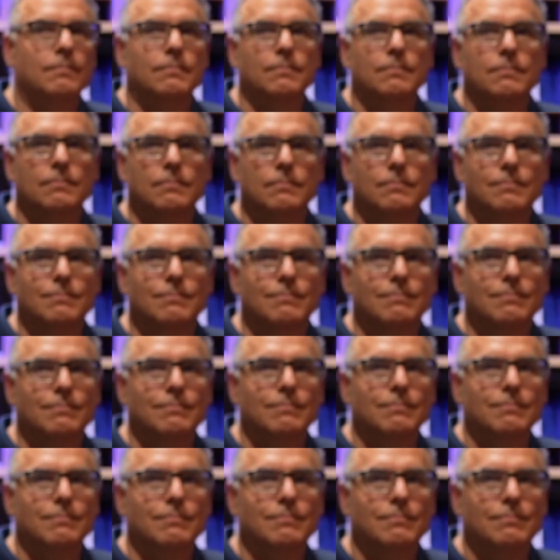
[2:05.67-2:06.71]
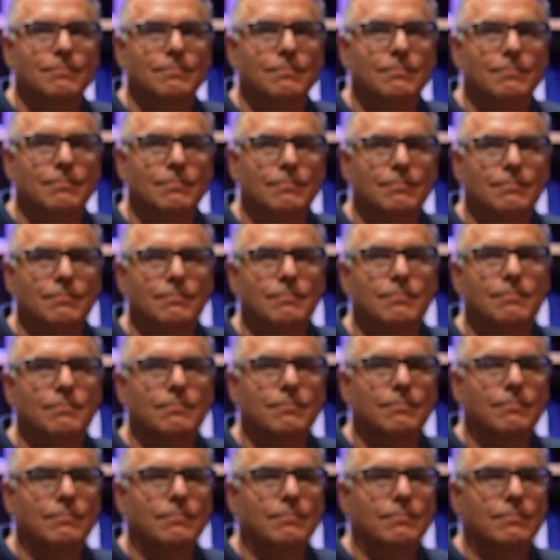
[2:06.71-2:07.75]

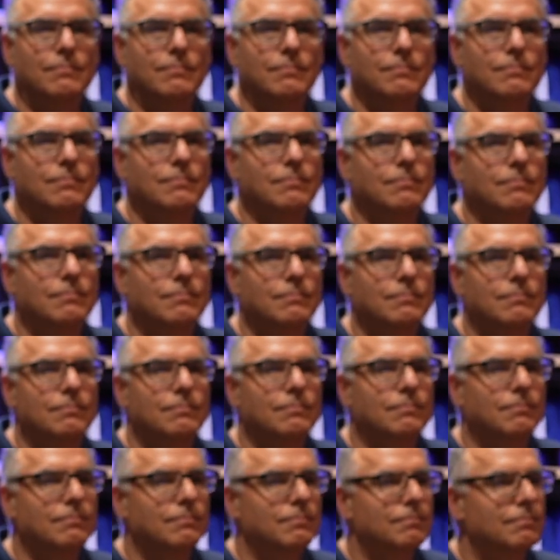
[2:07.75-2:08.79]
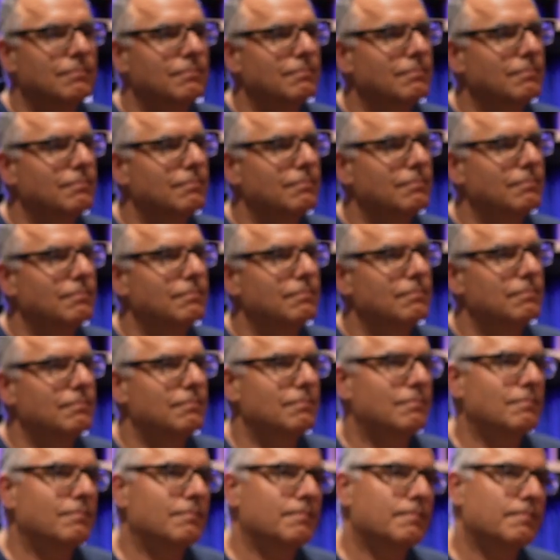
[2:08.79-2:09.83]

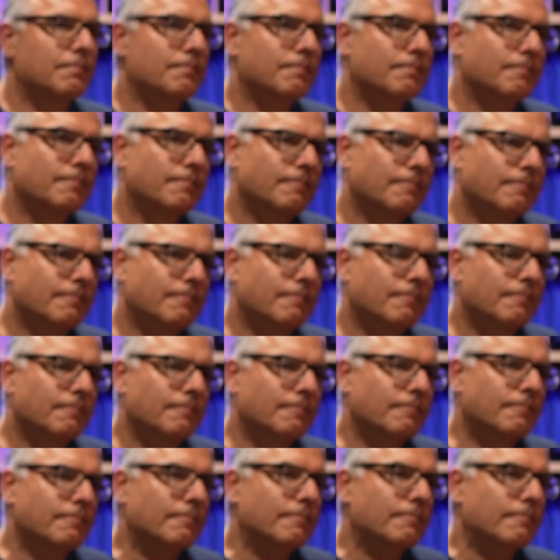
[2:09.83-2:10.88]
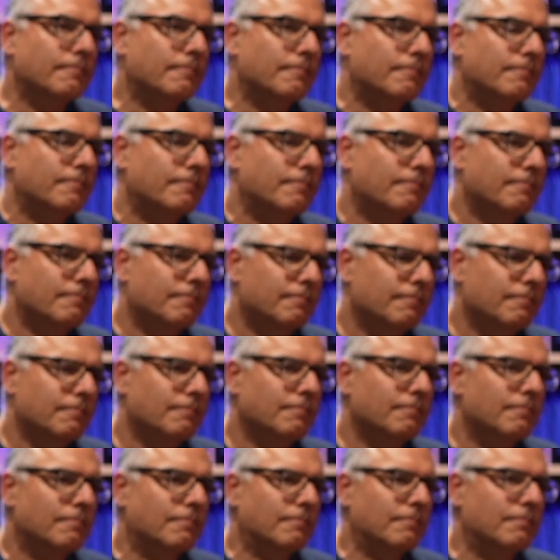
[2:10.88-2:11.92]

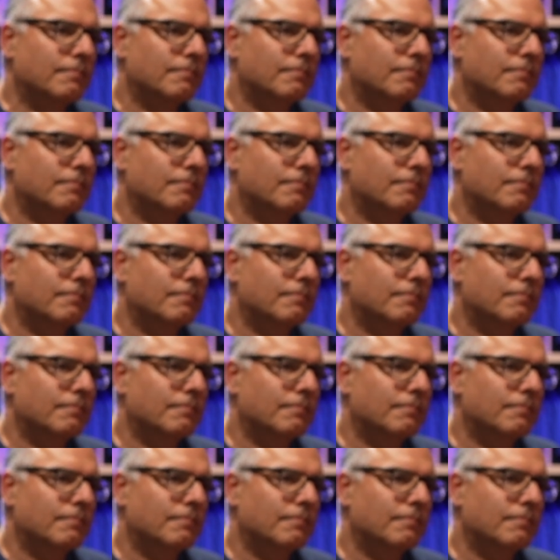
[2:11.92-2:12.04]
This person isn't speaking.